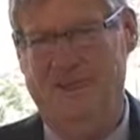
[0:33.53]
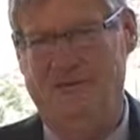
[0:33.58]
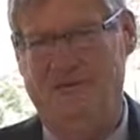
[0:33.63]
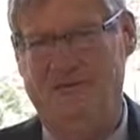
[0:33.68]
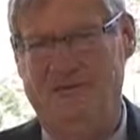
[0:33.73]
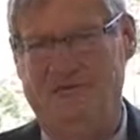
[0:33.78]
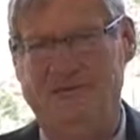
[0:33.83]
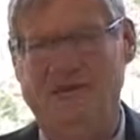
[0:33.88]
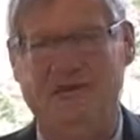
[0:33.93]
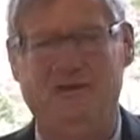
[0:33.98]

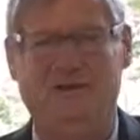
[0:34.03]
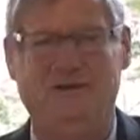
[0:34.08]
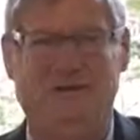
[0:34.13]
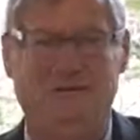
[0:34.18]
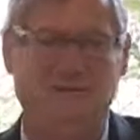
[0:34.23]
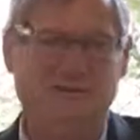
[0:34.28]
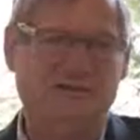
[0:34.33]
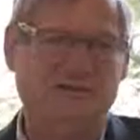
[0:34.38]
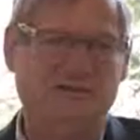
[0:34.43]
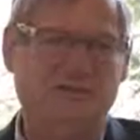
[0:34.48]
between
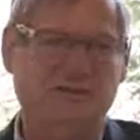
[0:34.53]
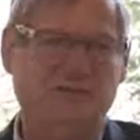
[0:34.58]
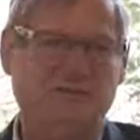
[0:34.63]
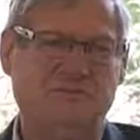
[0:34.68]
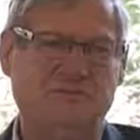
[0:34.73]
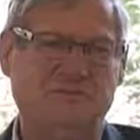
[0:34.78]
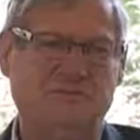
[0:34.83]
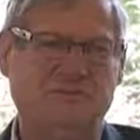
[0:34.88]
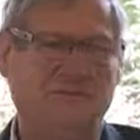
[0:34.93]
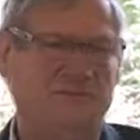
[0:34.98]
cultures,
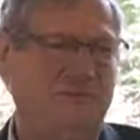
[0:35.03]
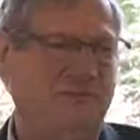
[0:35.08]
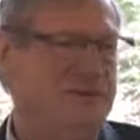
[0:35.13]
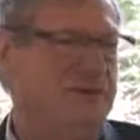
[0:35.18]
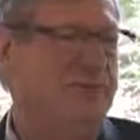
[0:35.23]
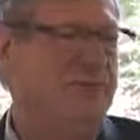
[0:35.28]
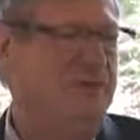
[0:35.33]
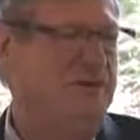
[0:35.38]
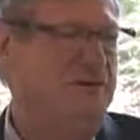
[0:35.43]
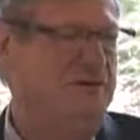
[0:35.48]
between
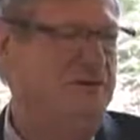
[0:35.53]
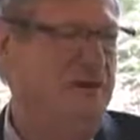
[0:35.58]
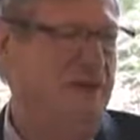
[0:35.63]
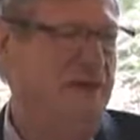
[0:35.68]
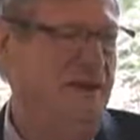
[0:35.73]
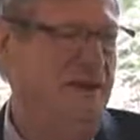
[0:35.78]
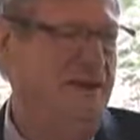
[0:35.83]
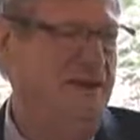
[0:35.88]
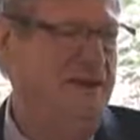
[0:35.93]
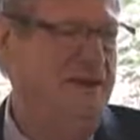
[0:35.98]
people,
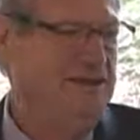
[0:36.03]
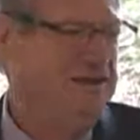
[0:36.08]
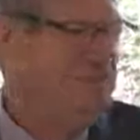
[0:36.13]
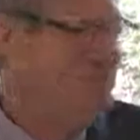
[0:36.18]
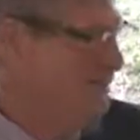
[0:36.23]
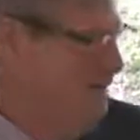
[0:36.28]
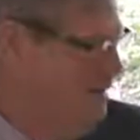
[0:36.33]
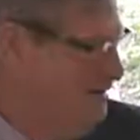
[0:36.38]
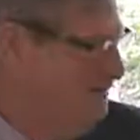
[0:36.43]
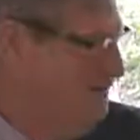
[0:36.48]
is
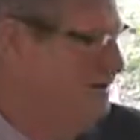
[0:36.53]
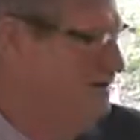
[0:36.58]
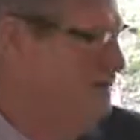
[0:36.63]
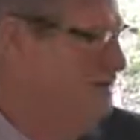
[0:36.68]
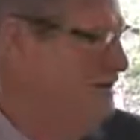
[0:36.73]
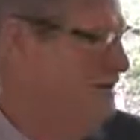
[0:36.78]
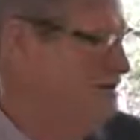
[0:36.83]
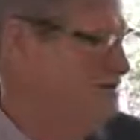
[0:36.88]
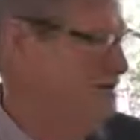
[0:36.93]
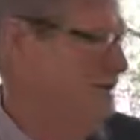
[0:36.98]
part of the
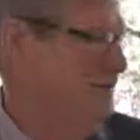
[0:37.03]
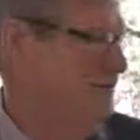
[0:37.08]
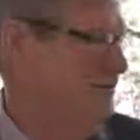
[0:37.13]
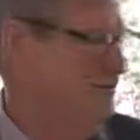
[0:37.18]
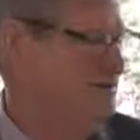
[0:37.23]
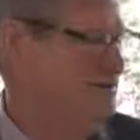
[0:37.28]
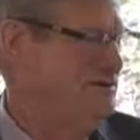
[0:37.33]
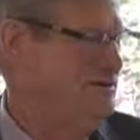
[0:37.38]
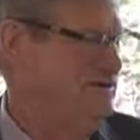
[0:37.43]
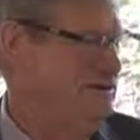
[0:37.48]
address I
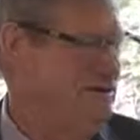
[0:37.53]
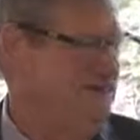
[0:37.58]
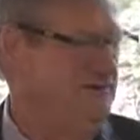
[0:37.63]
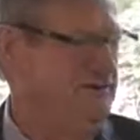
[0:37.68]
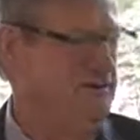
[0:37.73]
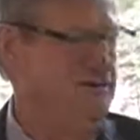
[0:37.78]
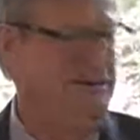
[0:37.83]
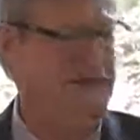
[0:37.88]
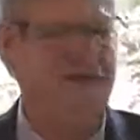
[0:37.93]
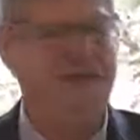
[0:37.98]
want to give
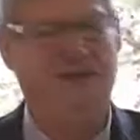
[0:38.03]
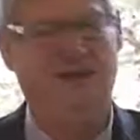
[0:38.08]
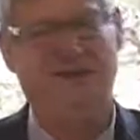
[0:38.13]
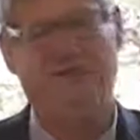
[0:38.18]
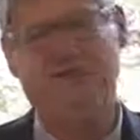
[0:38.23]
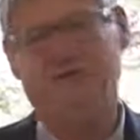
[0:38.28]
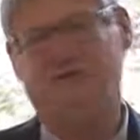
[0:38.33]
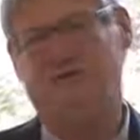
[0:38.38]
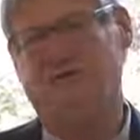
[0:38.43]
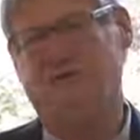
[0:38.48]
today. And
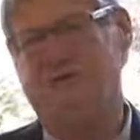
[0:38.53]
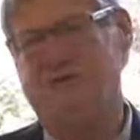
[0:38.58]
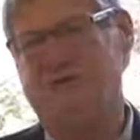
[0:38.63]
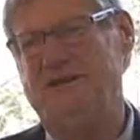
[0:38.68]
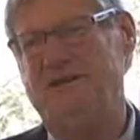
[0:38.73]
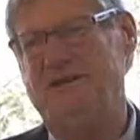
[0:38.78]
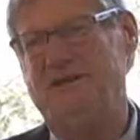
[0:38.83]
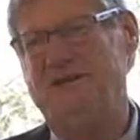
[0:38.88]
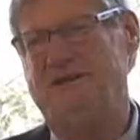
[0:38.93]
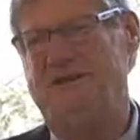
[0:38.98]
I'm so
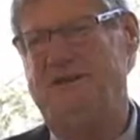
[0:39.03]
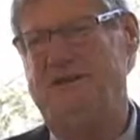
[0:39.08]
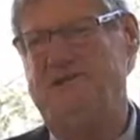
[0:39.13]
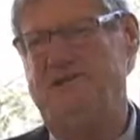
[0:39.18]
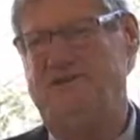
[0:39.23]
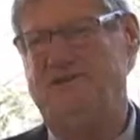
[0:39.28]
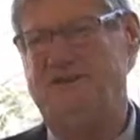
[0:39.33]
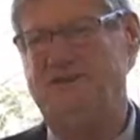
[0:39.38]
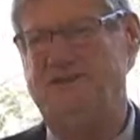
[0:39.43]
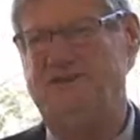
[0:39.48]
pleased when
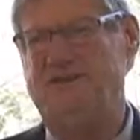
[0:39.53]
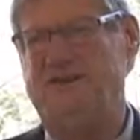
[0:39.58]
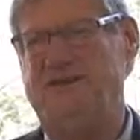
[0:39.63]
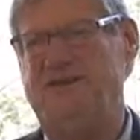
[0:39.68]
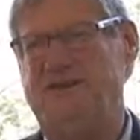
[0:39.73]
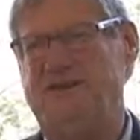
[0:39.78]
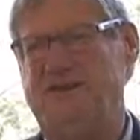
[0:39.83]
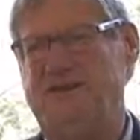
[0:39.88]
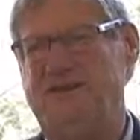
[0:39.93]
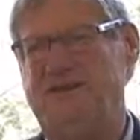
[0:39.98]
Rudd
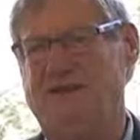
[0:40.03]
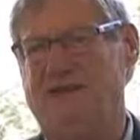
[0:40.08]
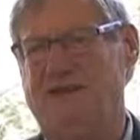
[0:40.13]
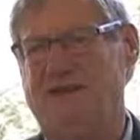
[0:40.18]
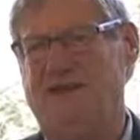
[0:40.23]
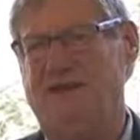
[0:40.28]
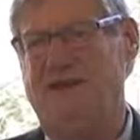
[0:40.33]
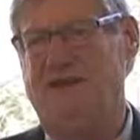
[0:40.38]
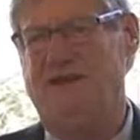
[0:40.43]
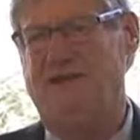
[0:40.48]
said
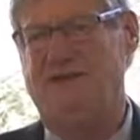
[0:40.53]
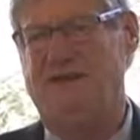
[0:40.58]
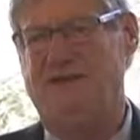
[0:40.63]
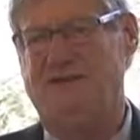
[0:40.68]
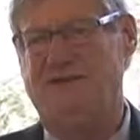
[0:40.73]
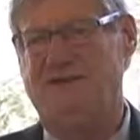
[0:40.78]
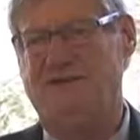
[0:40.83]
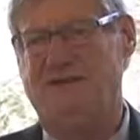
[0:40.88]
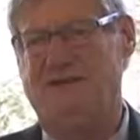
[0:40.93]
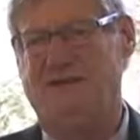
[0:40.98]

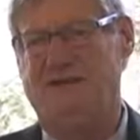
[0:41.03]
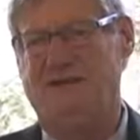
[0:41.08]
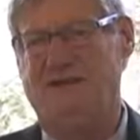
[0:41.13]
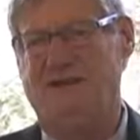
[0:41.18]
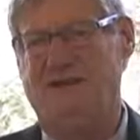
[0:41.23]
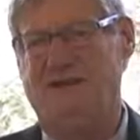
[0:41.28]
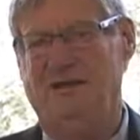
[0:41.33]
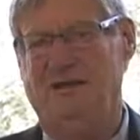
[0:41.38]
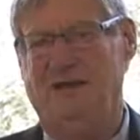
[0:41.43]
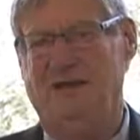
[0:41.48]
that
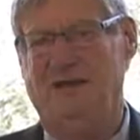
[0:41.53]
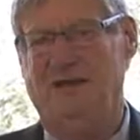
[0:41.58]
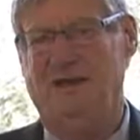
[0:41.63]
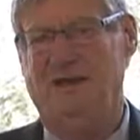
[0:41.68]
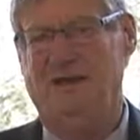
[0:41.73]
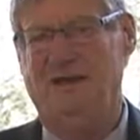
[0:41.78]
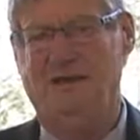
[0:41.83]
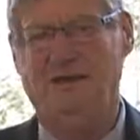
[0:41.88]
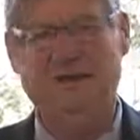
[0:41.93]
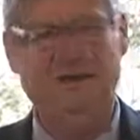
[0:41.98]

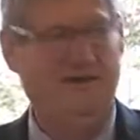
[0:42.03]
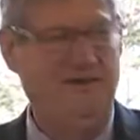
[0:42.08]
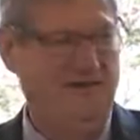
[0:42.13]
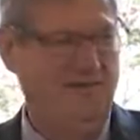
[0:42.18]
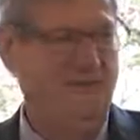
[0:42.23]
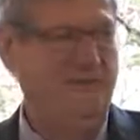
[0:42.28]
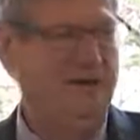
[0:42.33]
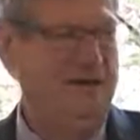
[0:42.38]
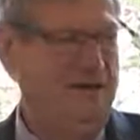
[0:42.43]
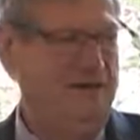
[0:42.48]
Native
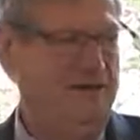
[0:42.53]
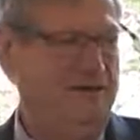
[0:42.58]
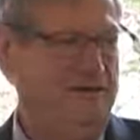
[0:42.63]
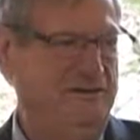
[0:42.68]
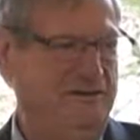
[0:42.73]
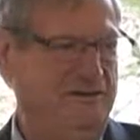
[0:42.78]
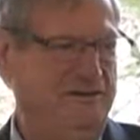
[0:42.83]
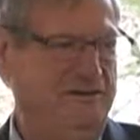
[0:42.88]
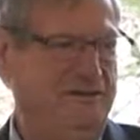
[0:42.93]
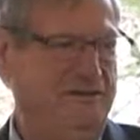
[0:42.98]

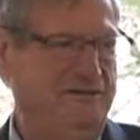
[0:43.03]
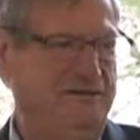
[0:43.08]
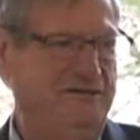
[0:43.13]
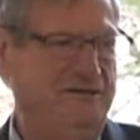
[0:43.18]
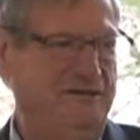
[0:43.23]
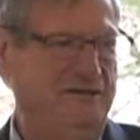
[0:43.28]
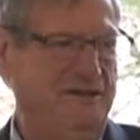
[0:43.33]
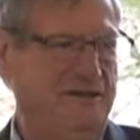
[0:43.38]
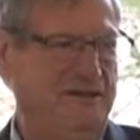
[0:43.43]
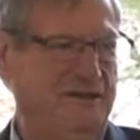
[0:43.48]
Americans,
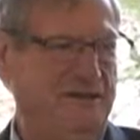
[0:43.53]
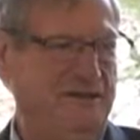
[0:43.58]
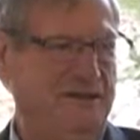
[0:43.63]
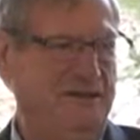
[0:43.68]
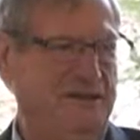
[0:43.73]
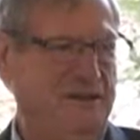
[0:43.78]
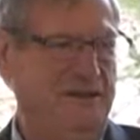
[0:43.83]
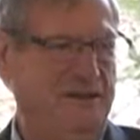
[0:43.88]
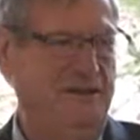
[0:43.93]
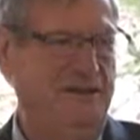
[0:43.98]

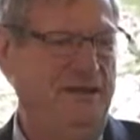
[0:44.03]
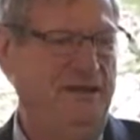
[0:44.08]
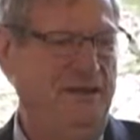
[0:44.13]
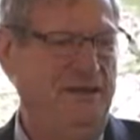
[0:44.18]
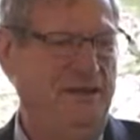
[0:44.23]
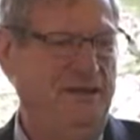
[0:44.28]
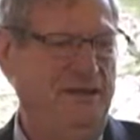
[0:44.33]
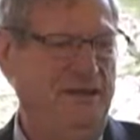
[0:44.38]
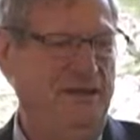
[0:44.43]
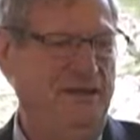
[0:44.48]
the
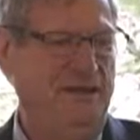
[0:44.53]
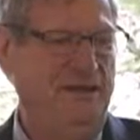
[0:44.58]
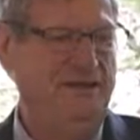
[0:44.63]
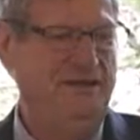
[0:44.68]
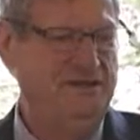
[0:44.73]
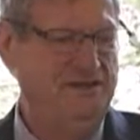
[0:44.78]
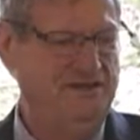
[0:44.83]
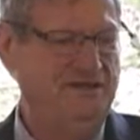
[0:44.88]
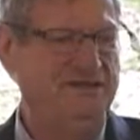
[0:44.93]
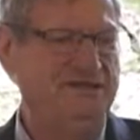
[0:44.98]

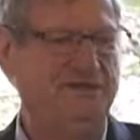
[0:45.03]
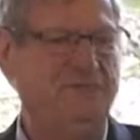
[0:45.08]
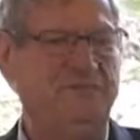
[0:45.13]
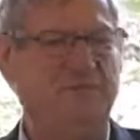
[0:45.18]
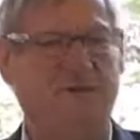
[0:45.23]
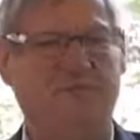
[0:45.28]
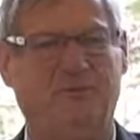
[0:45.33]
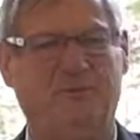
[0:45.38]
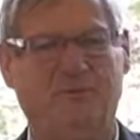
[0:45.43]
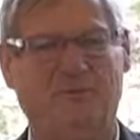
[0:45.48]
indigenous
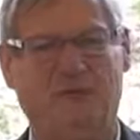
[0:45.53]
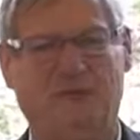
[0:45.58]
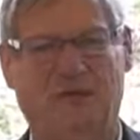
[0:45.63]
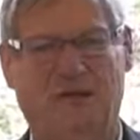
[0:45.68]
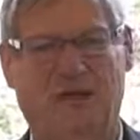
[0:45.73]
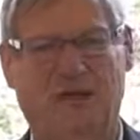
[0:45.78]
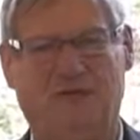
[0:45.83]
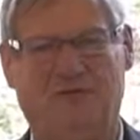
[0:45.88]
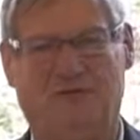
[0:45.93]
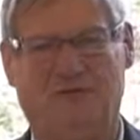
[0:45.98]
people, will
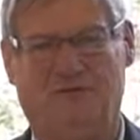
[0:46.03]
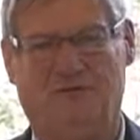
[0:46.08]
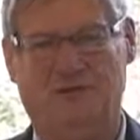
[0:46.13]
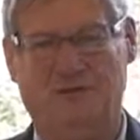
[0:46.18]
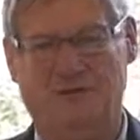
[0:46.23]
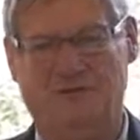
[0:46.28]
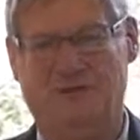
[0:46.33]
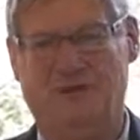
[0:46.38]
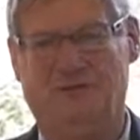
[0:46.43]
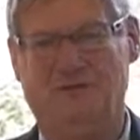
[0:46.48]
have the
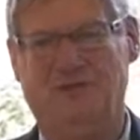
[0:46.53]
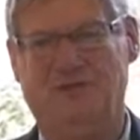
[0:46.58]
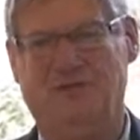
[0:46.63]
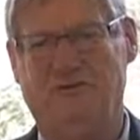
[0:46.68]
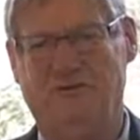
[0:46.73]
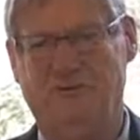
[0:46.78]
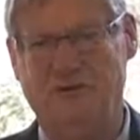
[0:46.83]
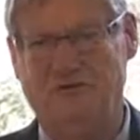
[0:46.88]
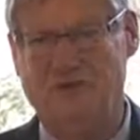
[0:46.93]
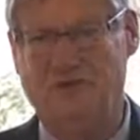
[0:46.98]
first opportunity
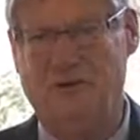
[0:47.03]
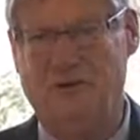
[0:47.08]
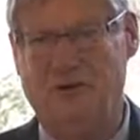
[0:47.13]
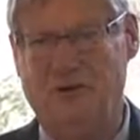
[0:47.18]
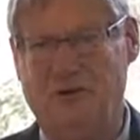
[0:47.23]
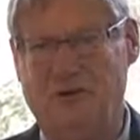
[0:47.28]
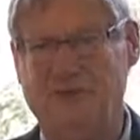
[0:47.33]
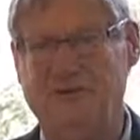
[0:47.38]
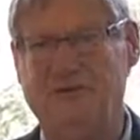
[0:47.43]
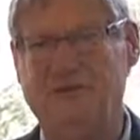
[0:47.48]
to
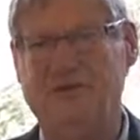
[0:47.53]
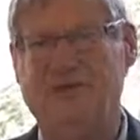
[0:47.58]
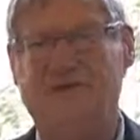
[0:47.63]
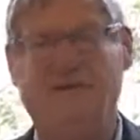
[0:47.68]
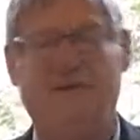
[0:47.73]
respond.